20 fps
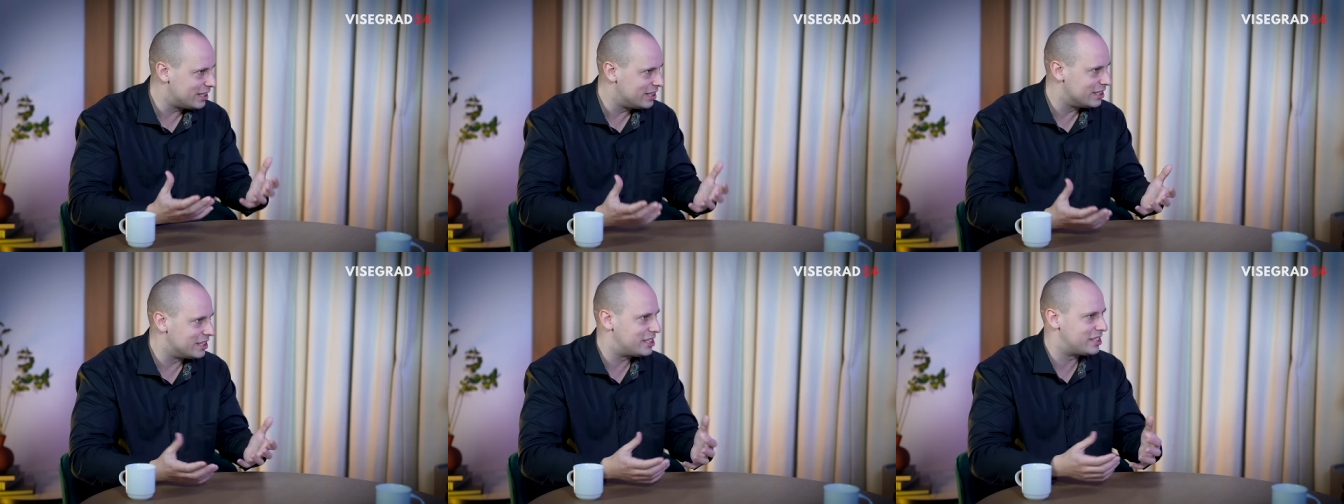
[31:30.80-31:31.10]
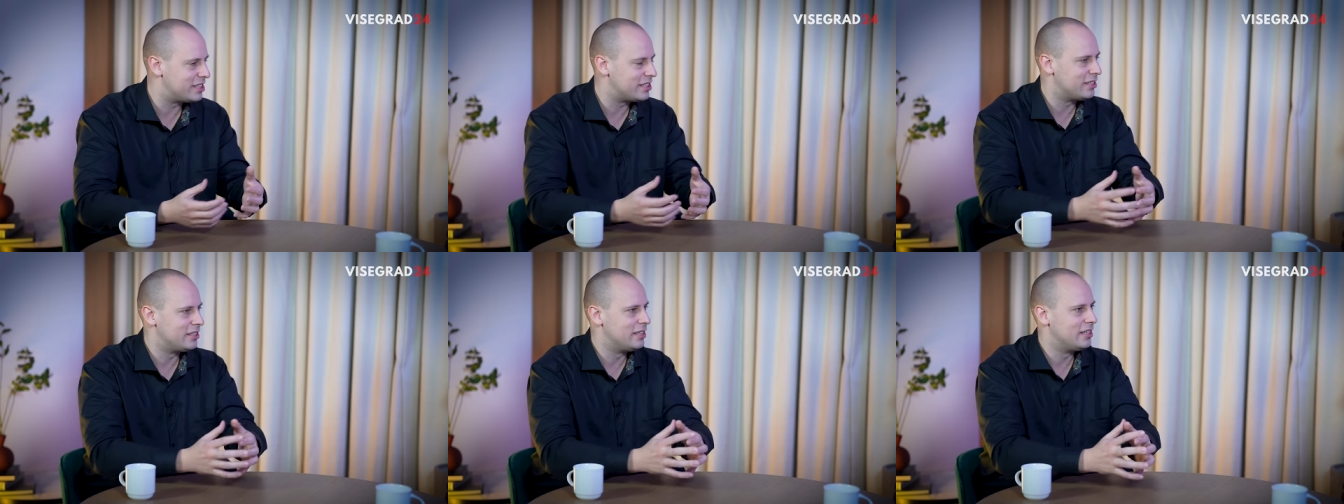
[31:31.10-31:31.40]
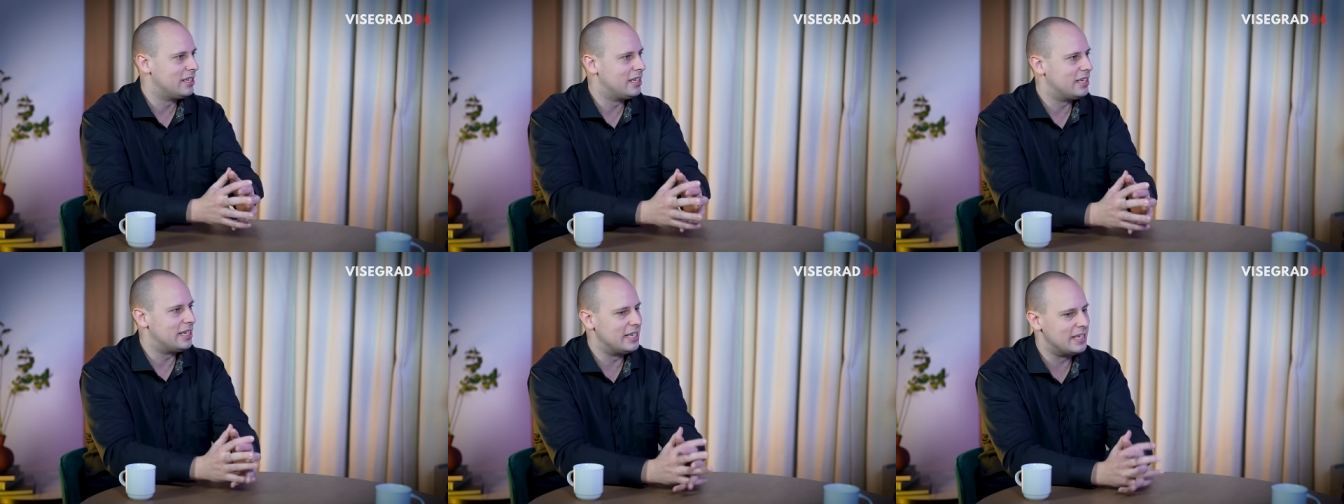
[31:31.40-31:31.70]
is
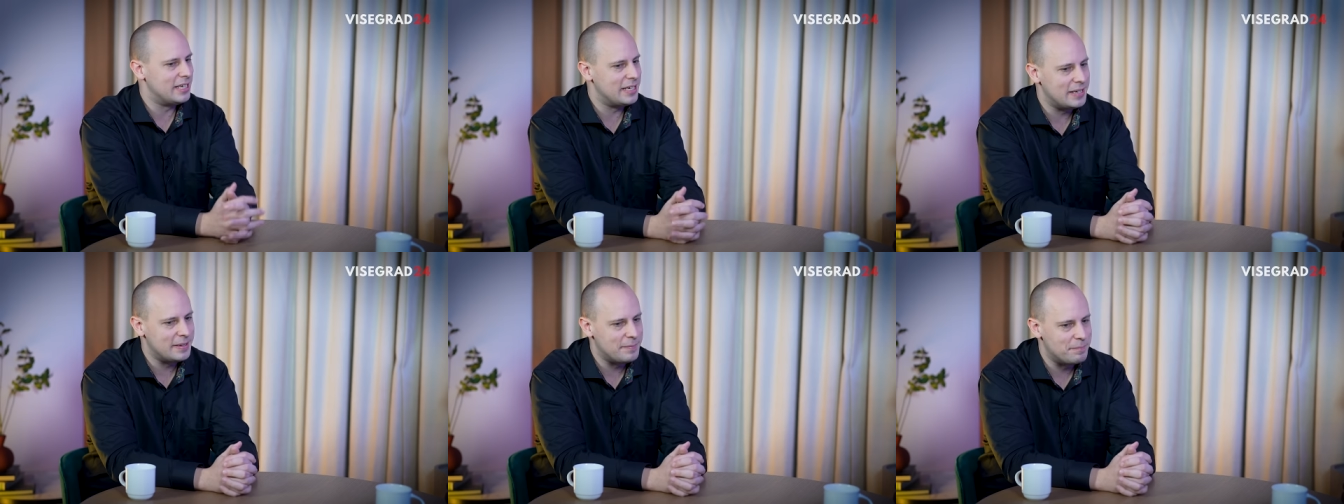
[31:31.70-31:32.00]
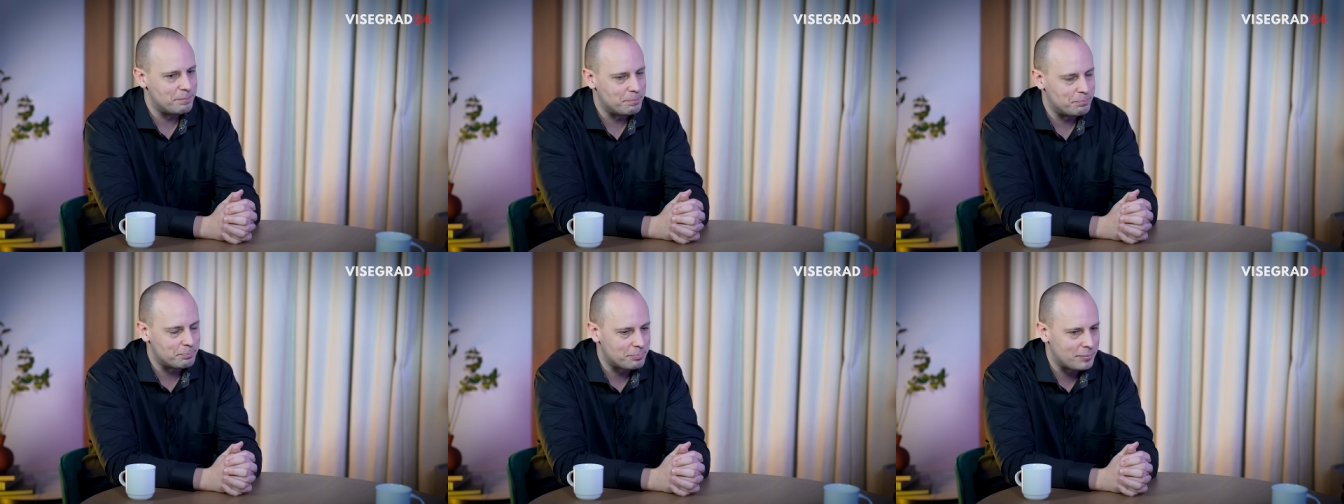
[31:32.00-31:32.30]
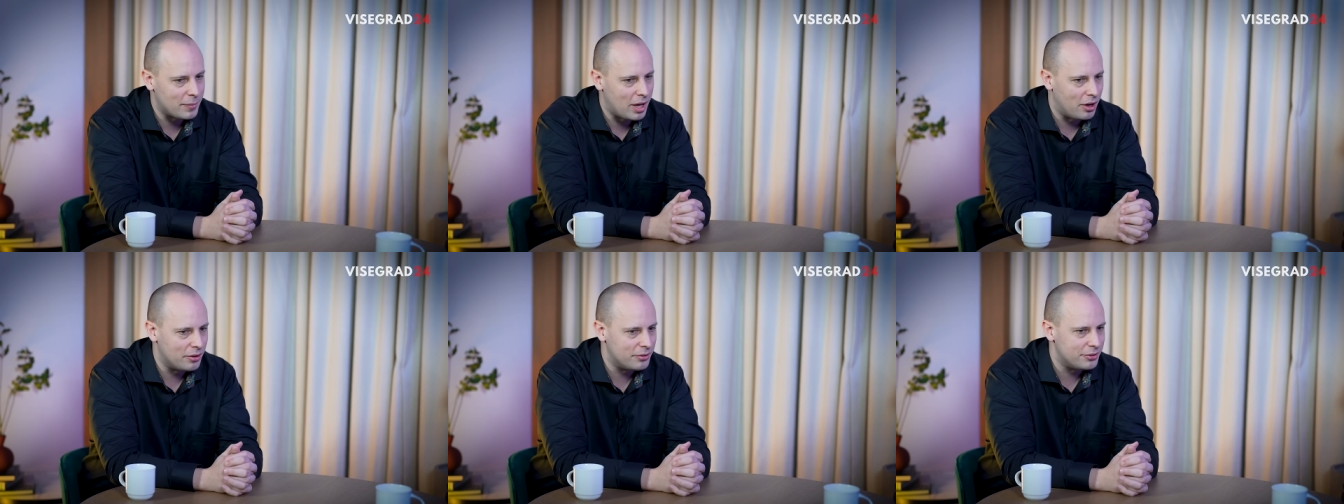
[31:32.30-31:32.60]

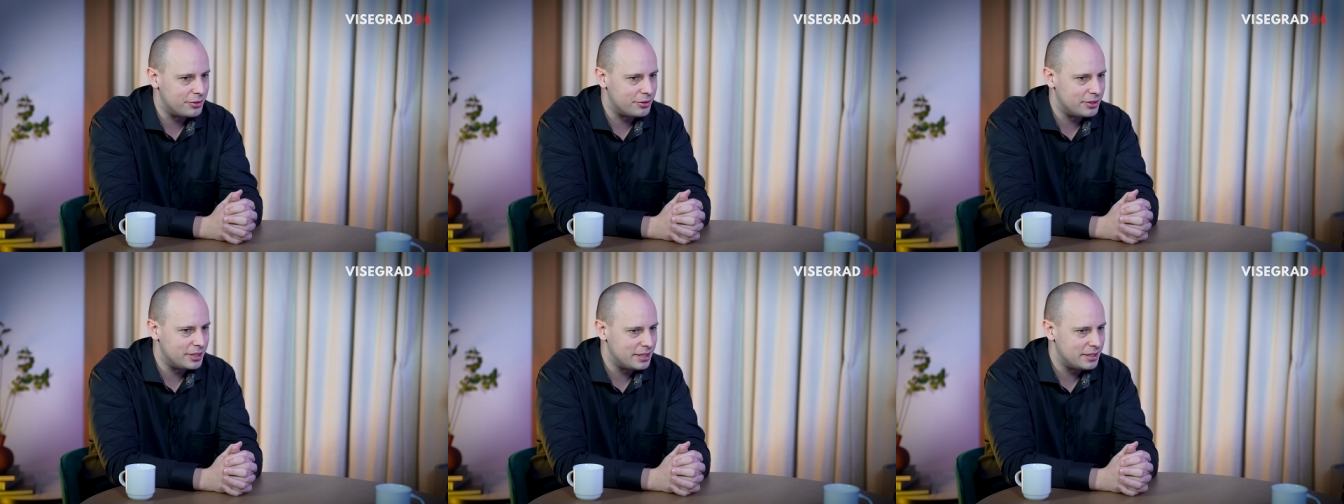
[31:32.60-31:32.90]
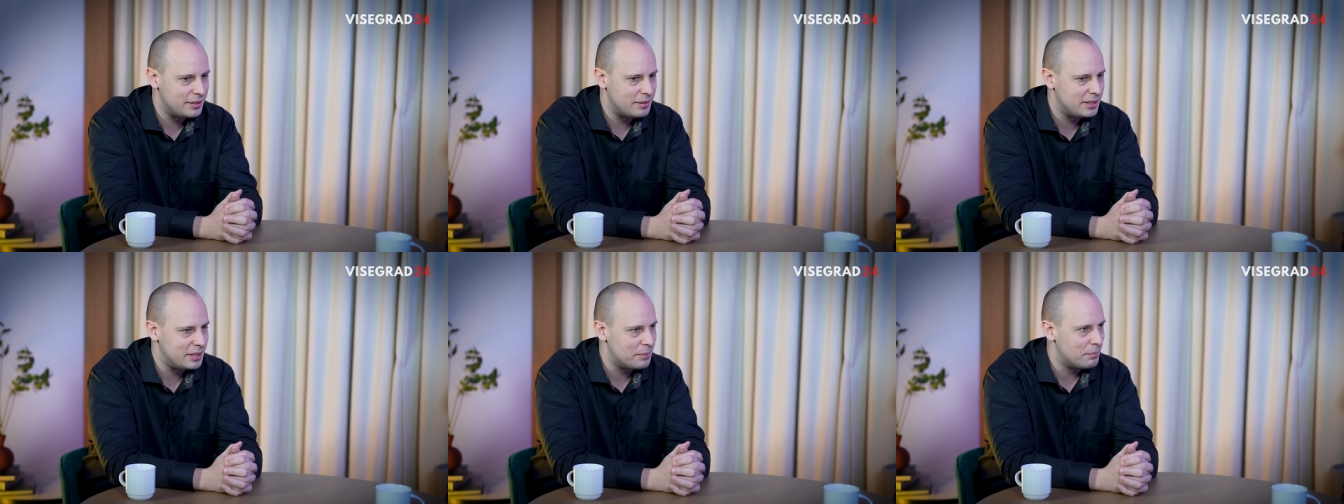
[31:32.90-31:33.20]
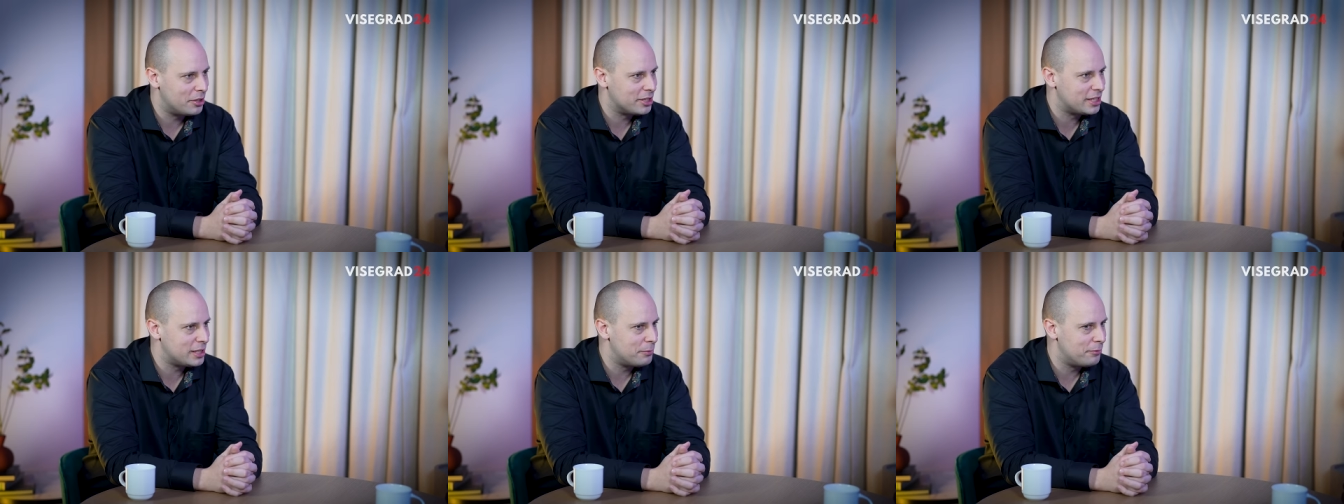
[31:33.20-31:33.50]
um, under the, the
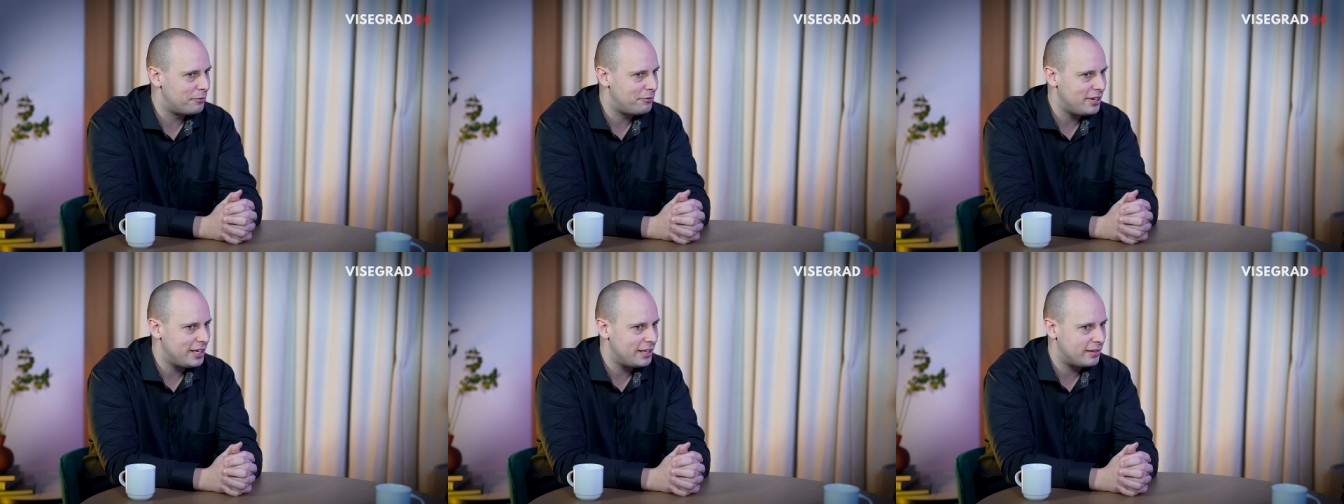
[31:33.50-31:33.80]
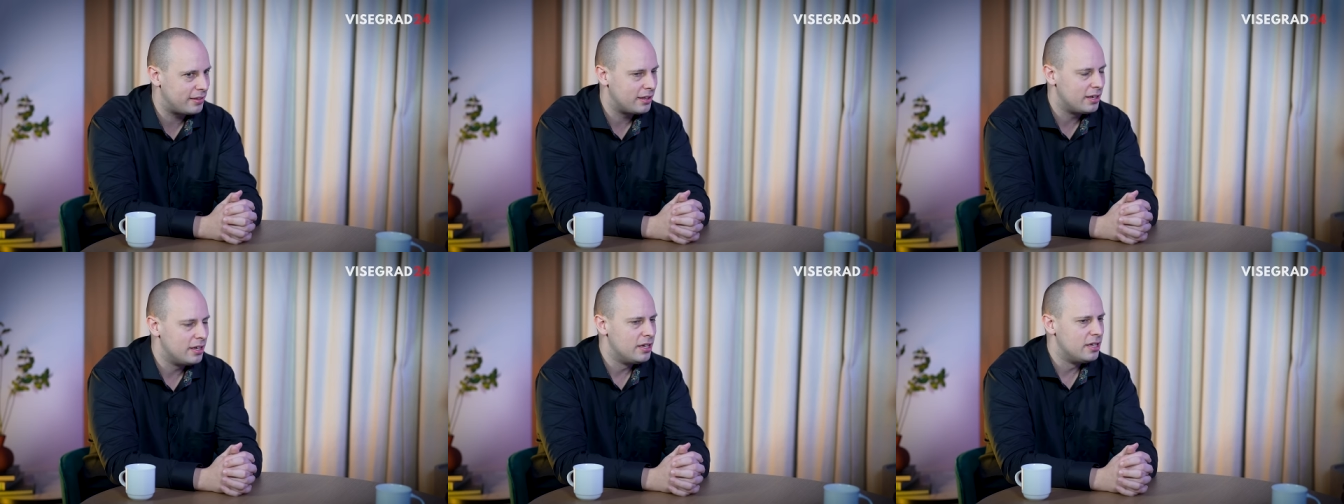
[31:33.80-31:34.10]
Muslim faith.